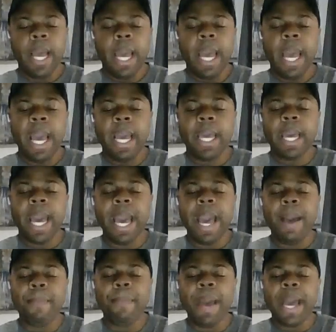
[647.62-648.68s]
It
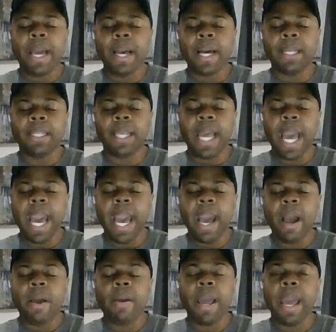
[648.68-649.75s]
can't make us
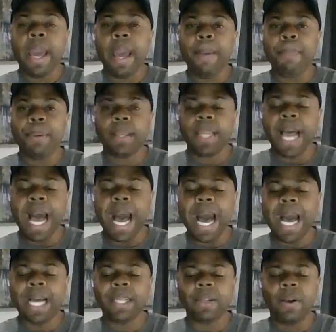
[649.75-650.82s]
care,
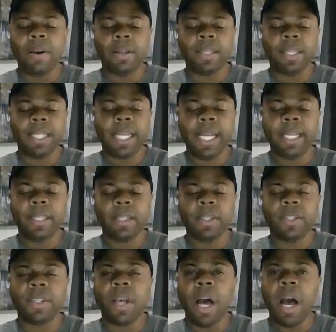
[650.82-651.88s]
empathize, or seek to
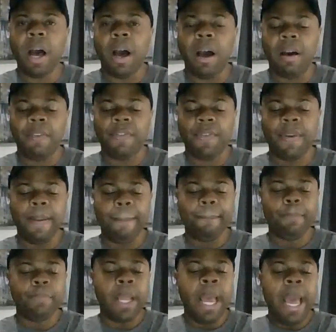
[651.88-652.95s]
solve.
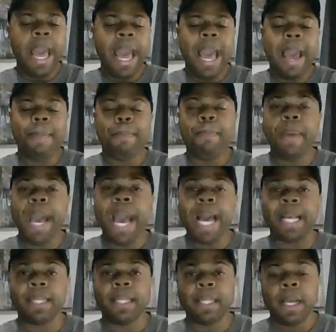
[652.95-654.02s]
At
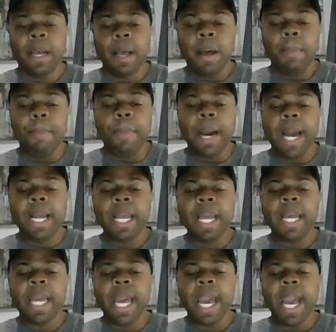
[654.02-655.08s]
best,
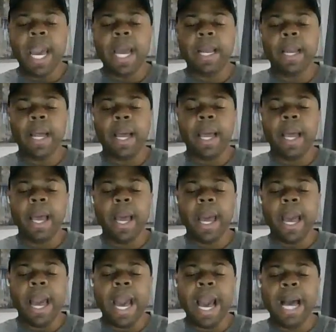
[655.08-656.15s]
money can
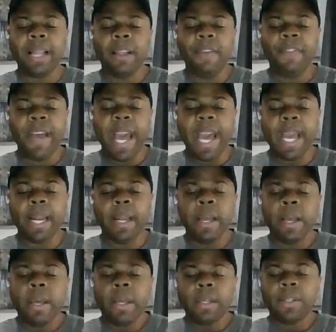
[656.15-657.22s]
elevate
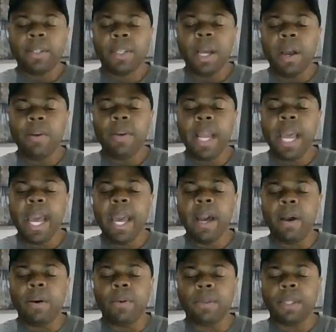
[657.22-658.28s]
certain
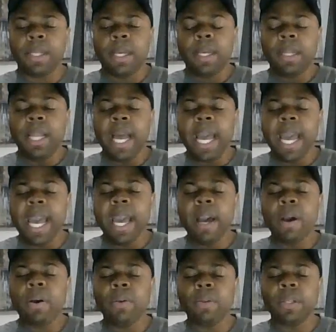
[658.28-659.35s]
ills, the
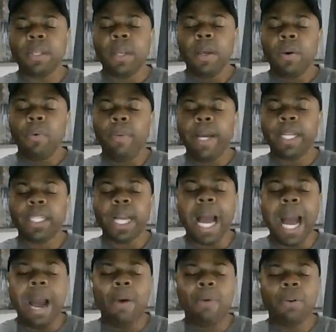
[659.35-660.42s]
ills which
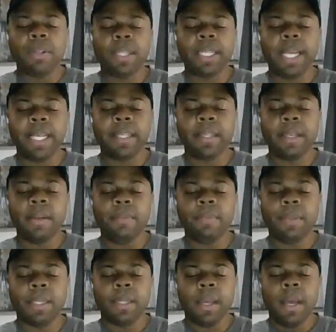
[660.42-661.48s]
our
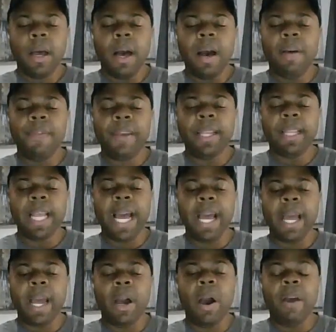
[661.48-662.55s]
systems of,
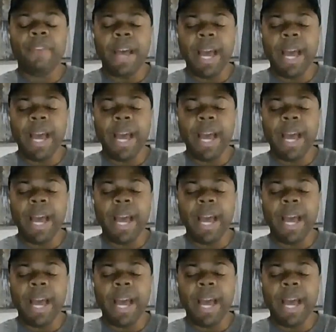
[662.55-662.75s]
elect, of